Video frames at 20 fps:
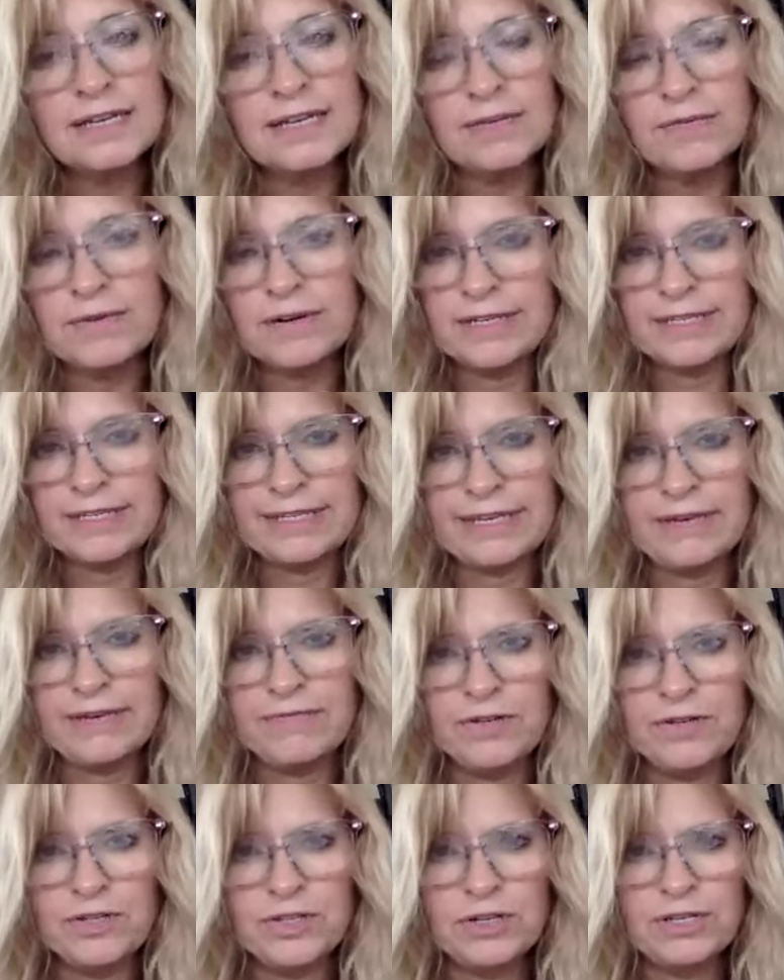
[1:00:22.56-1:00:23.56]
Where is that?
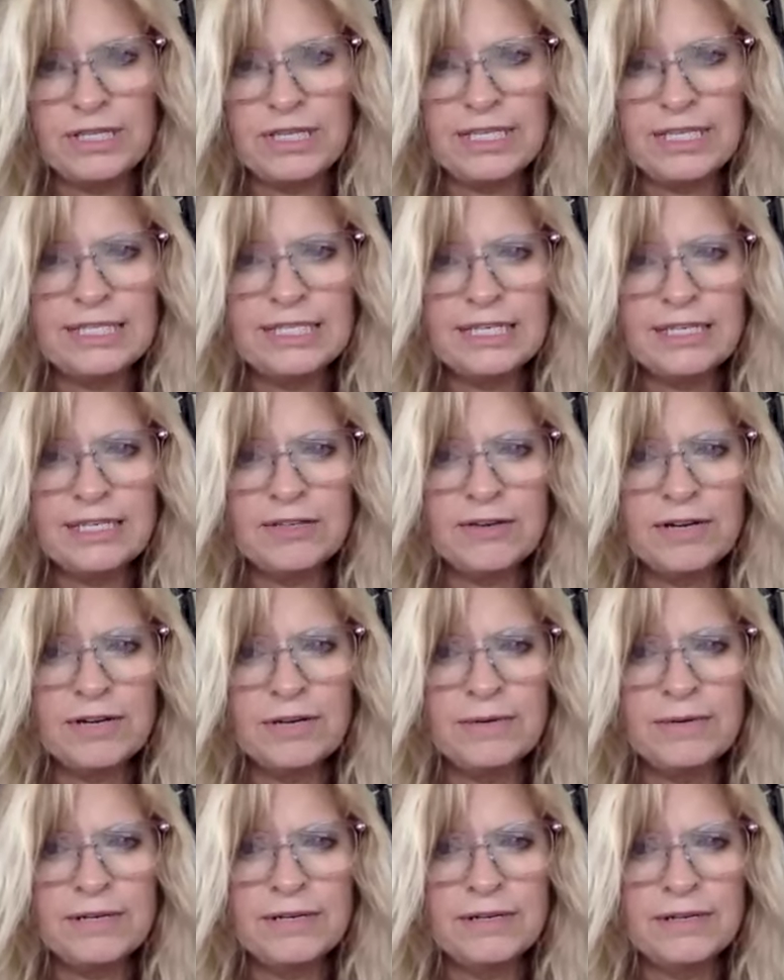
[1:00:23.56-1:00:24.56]
First Corinthians 10
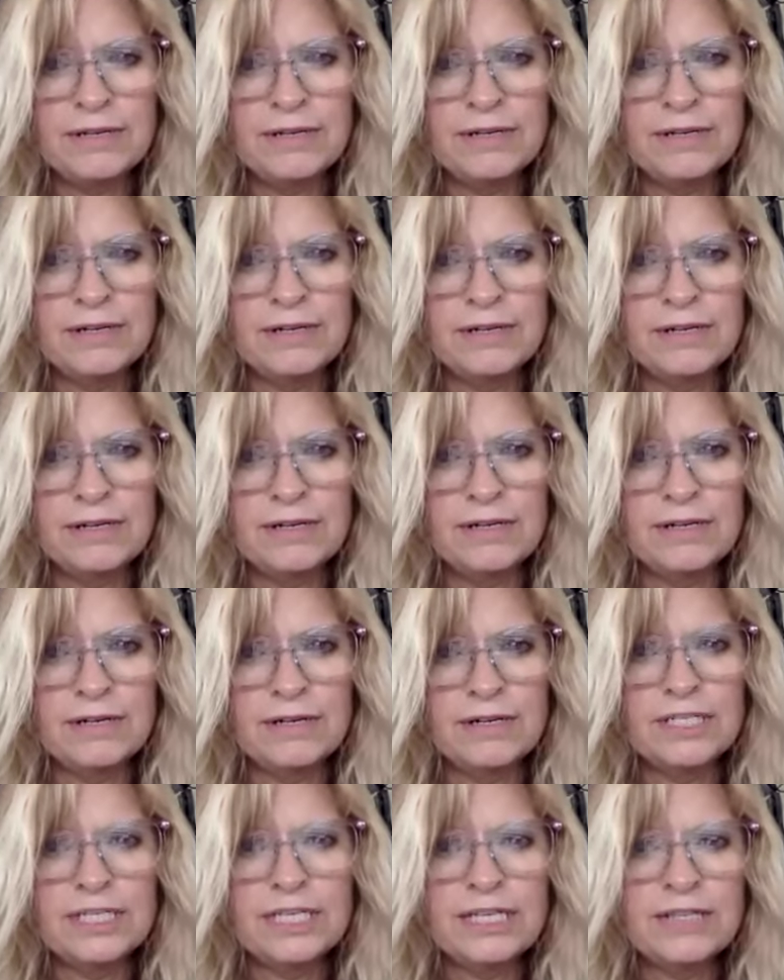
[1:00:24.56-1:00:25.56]
31
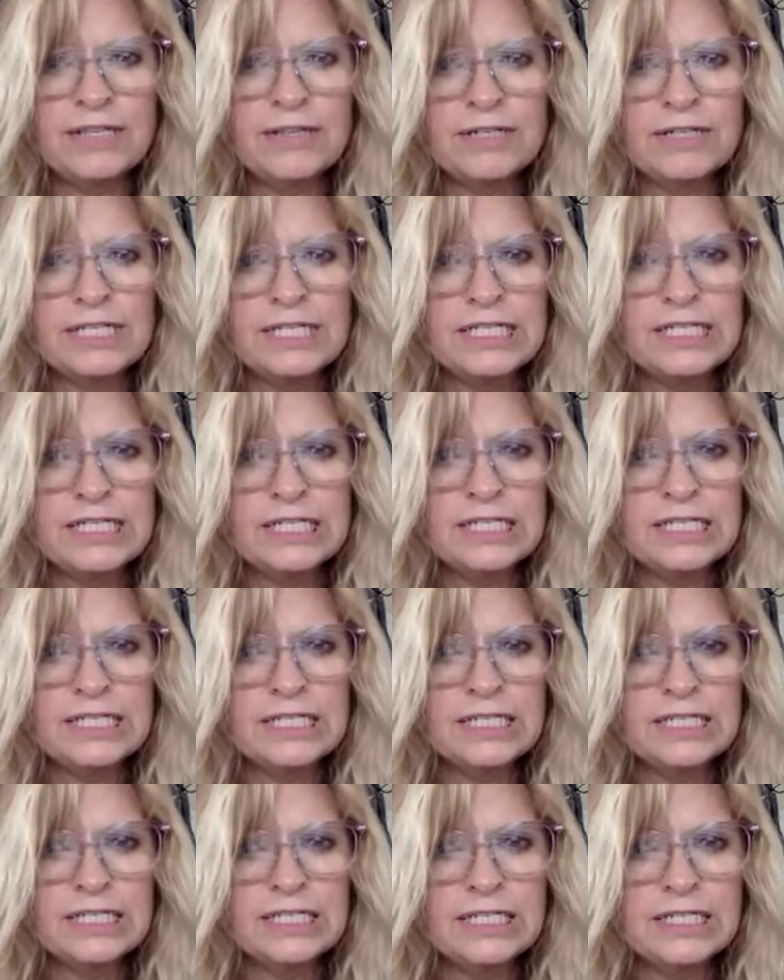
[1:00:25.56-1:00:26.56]
or 10 13,
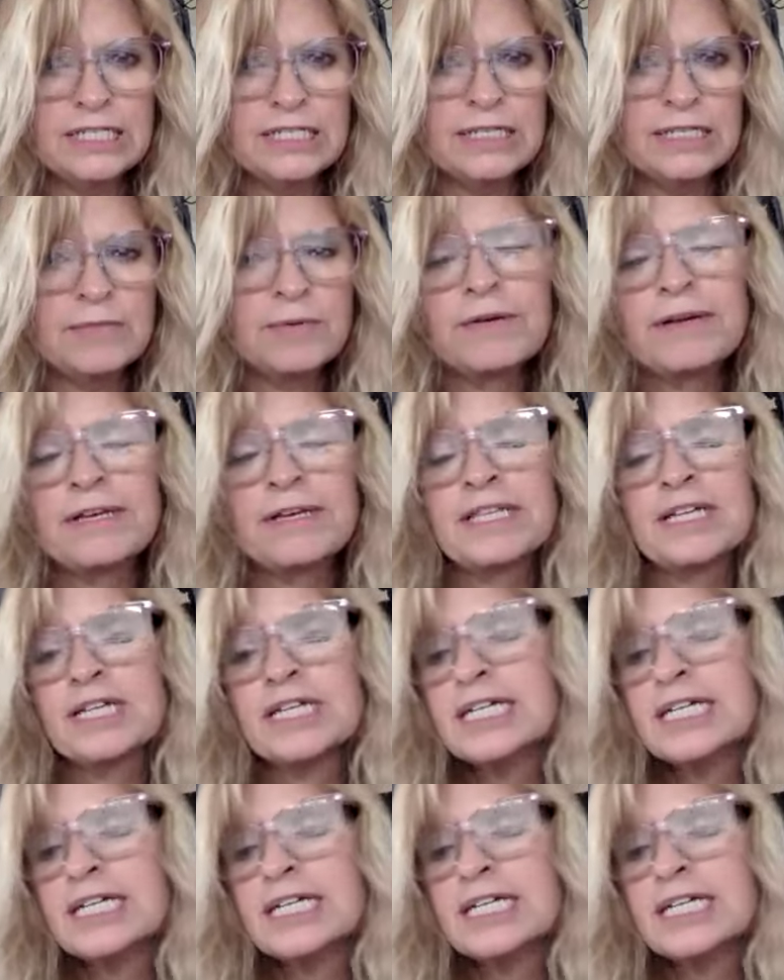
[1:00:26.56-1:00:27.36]
hmm. somewhere around there.